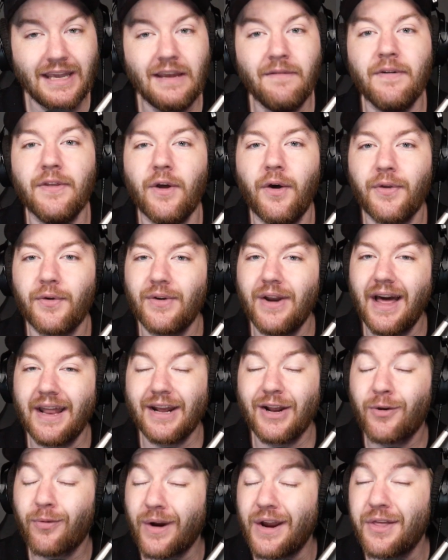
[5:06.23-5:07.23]
Even though they're not
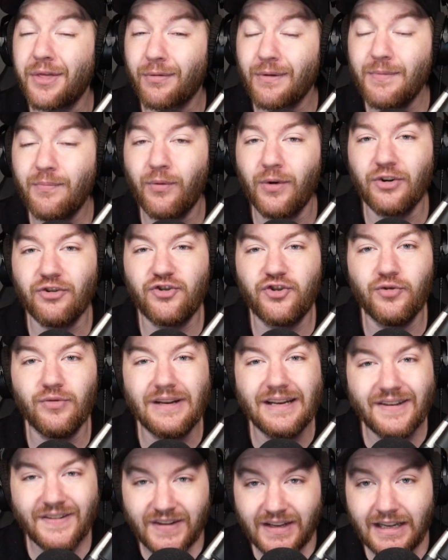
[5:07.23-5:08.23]
a great three-point
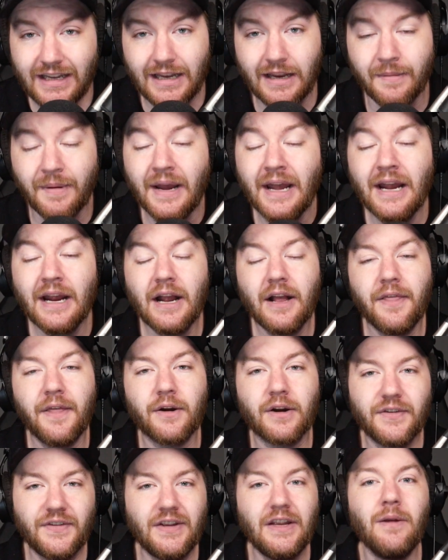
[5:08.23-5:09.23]
shooting team,
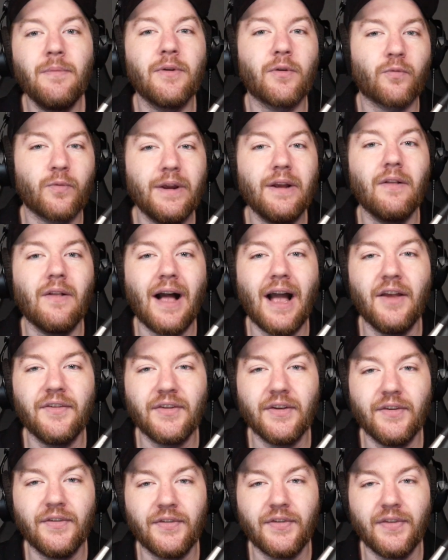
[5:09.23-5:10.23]
they're a team that
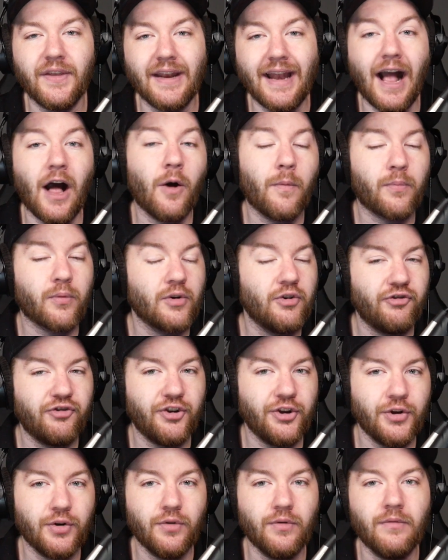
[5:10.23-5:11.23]
realizes that Alperen
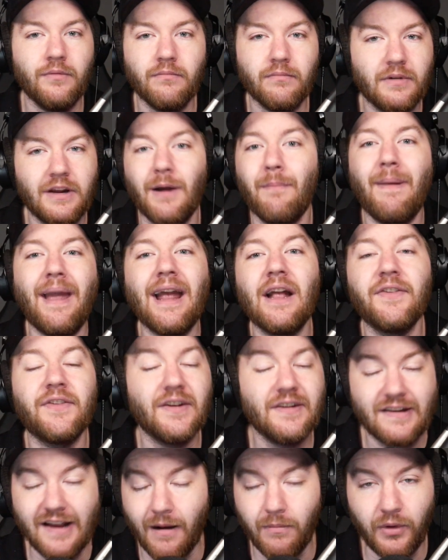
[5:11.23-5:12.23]
Sengun commands a
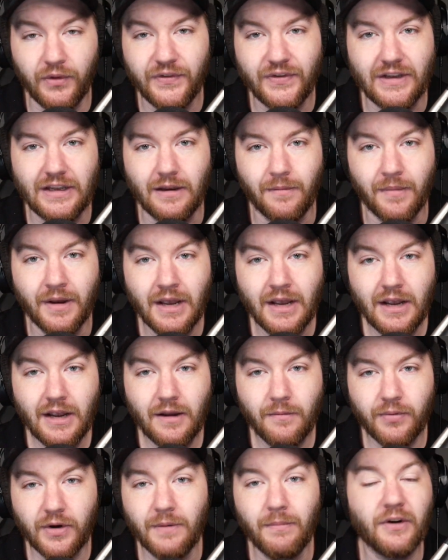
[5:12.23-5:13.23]
double team
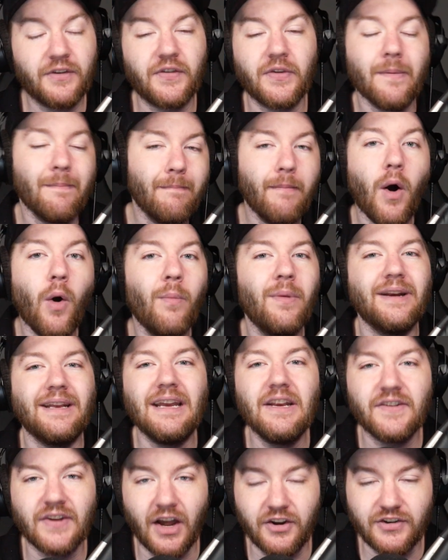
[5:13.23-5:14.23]
pretty much the moment
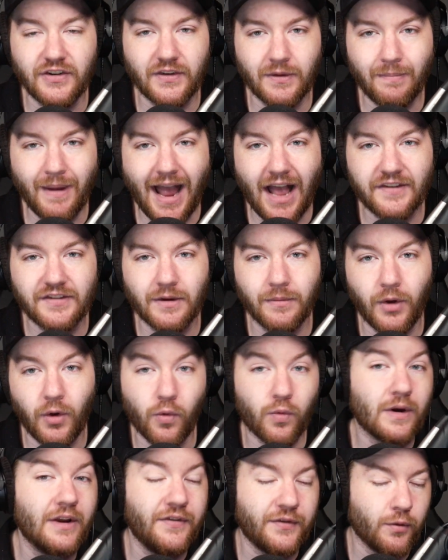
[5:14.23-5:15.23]
he touches a basketball,
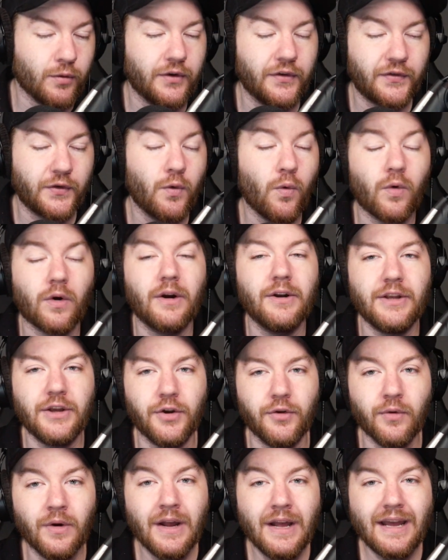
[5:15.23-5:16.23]
or he's going to score on
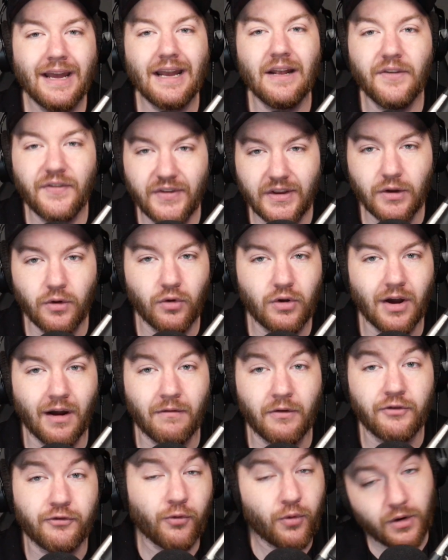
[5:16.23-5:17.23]
you in single
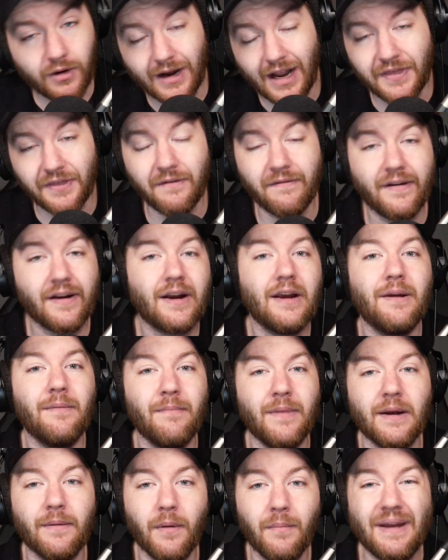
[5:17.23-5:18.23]
coverage, or at the very
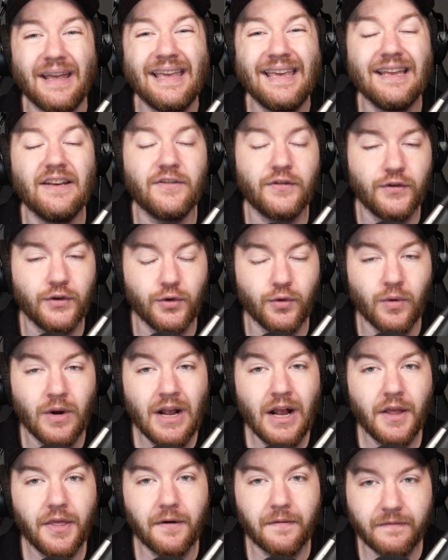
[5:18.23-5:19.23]
minimum get to
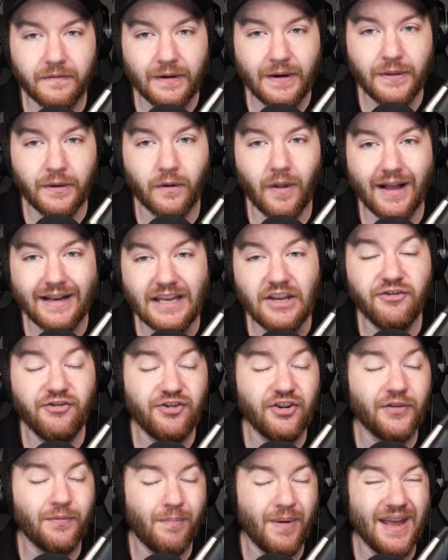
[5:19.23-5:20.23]
the free throw line. He's
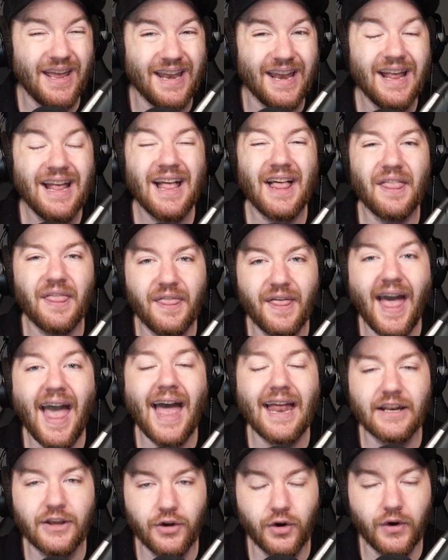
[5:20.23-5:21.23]
just been
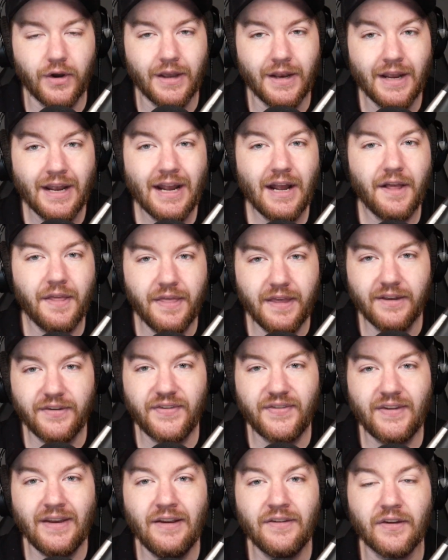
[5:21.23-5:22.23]
that good this
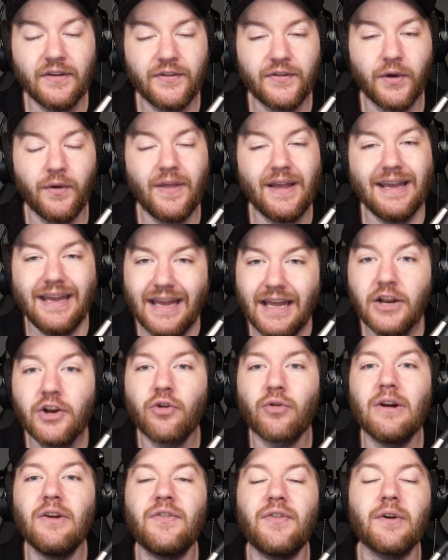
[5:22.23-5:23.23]
season. So they
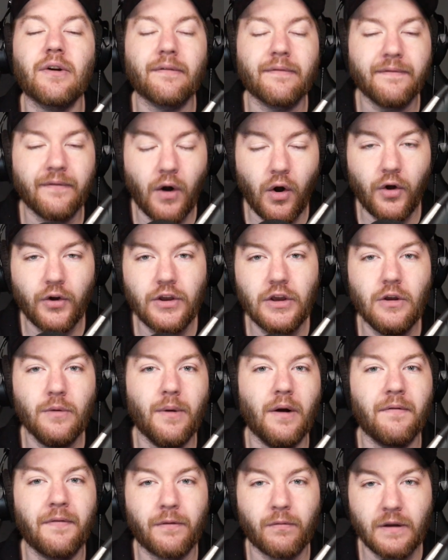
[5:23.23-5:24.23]
increased their
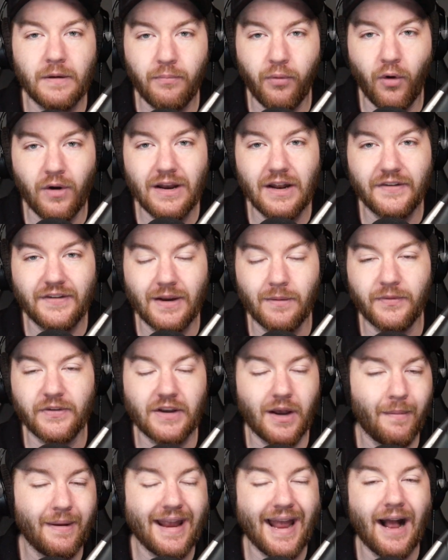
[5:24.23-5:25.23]
volume of three-point attempts
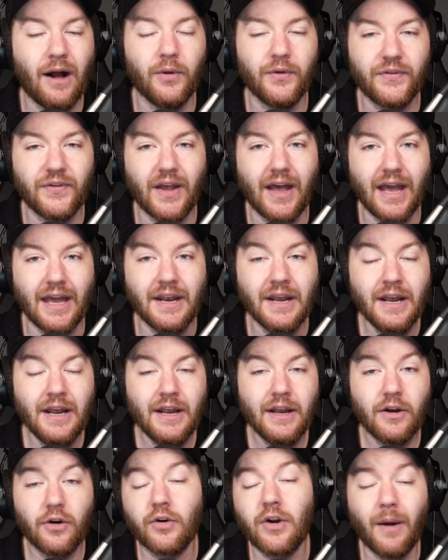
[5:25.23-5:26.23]
coming out
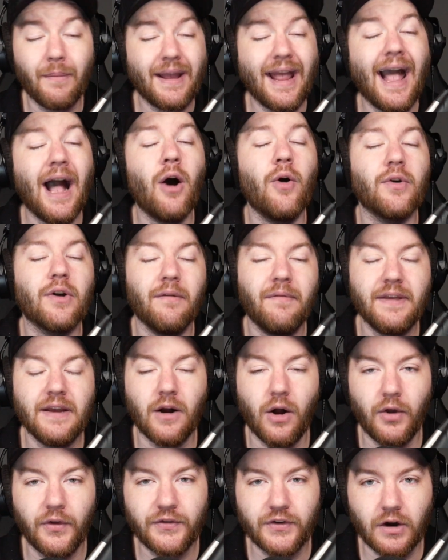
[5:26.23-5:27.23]
of the
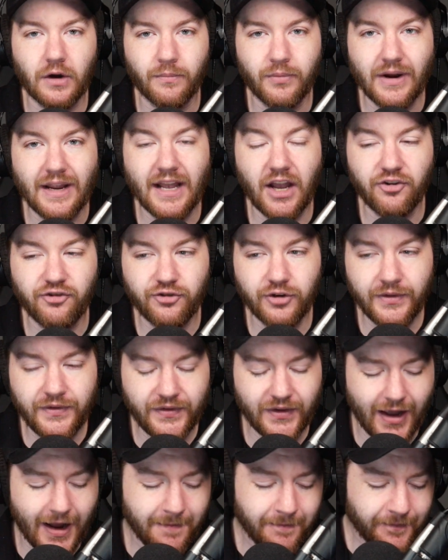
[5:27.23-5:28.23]
All-Star break, I should
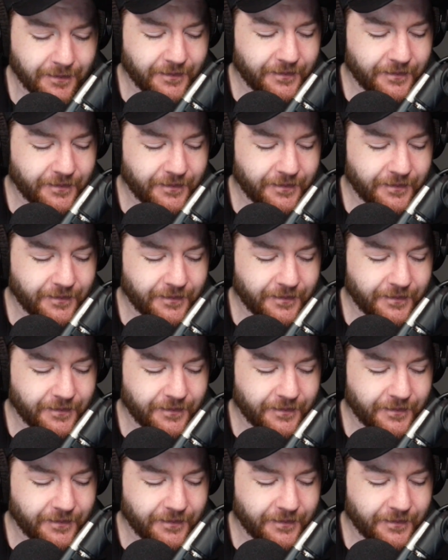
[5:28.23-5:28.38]
say.